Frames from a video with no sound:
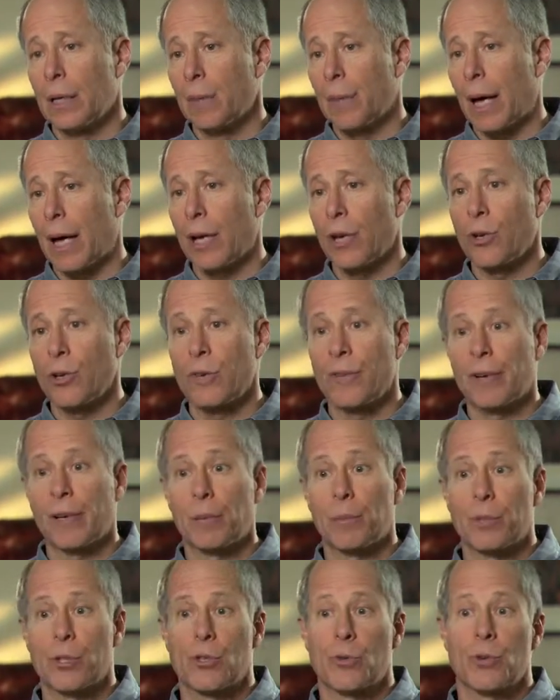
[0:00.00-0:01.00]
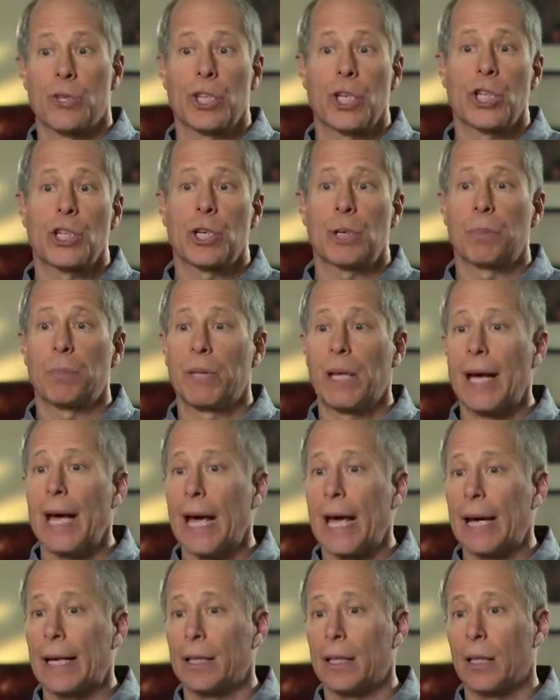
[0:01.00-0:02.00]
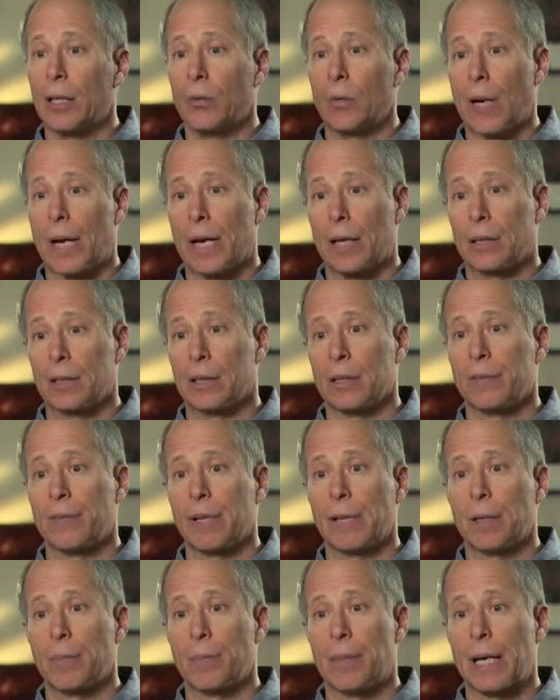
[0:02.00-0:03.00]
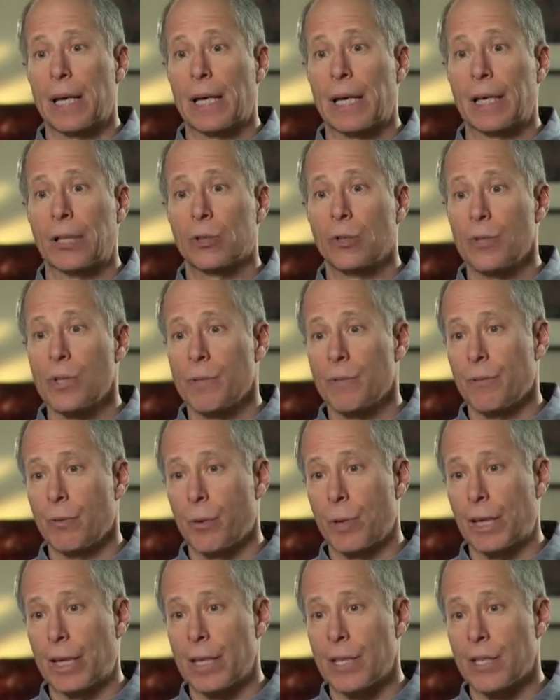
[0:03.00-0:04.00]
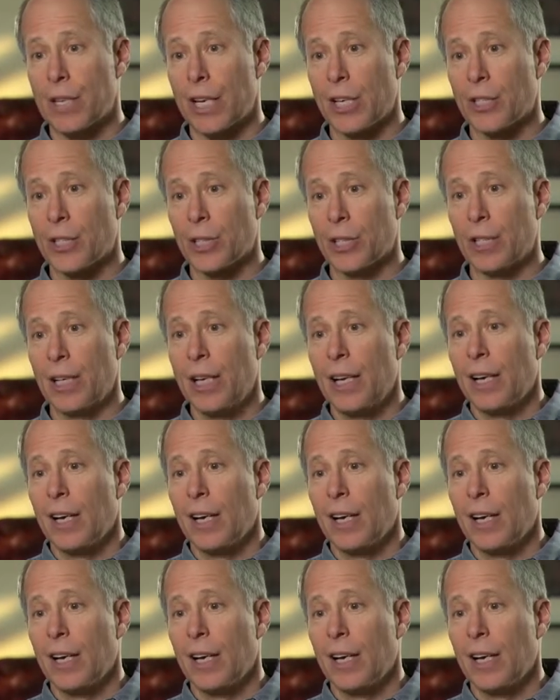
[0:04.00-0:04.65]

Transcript: How do you develop a strategic plan around developing an inclusive organization?